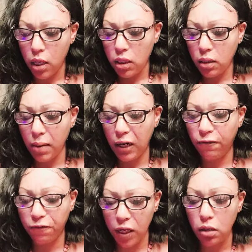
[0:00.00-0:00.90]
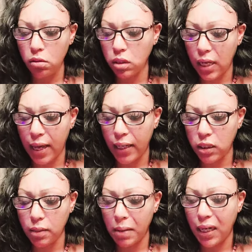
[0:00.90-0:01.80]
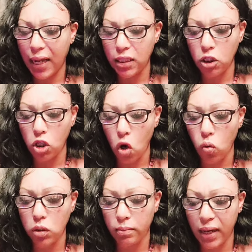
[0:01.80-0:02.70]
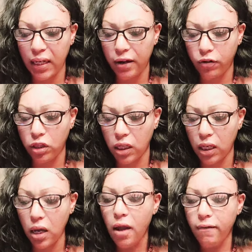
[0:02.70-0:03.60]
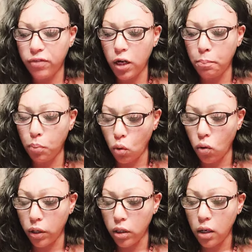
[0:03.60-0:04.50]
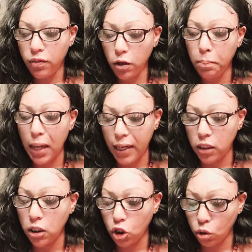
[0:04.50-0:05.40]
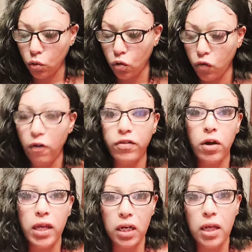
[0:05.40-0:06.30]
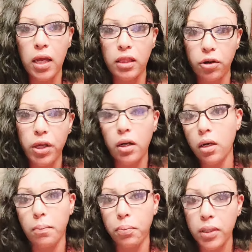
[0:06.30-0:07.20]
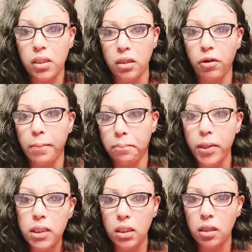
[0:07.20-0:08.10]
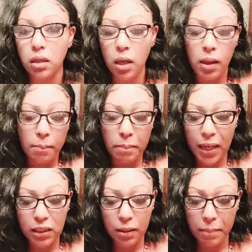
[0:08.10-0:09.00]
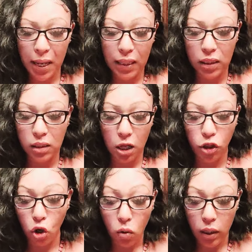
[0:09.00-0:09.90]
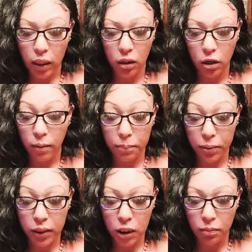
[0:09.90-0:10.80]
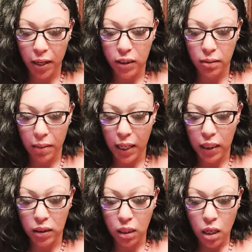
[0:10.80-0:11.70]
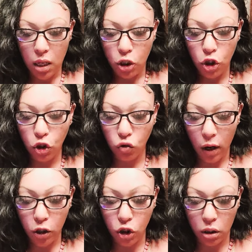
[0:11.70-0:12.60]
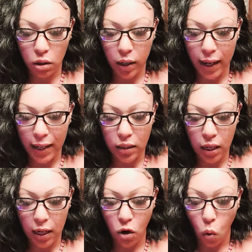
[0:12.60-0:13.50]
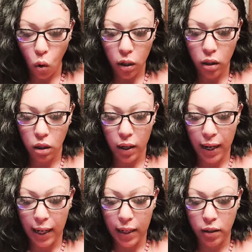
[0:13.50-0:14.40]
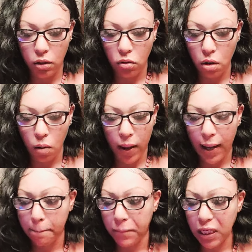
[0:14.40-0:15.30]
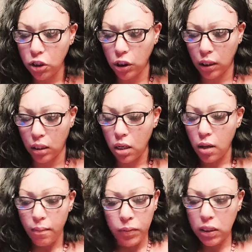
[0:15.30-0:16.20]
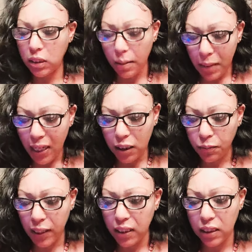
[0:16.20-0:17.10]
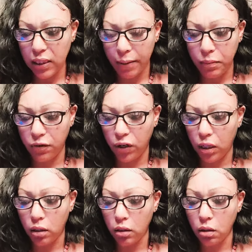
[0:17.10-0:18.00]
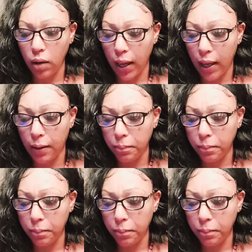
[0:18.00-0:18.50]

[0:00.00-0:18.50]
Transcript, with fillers: Somebody feels like somebody hasn't told somebody everything. They're bored, they're blinded to the truth. They're in a, they're in a prison. They're imprisoned by somebody's authority. They're imprisoned by somebody's structure and and order and, you know, ambition. Somebody's being deceptive here, okay?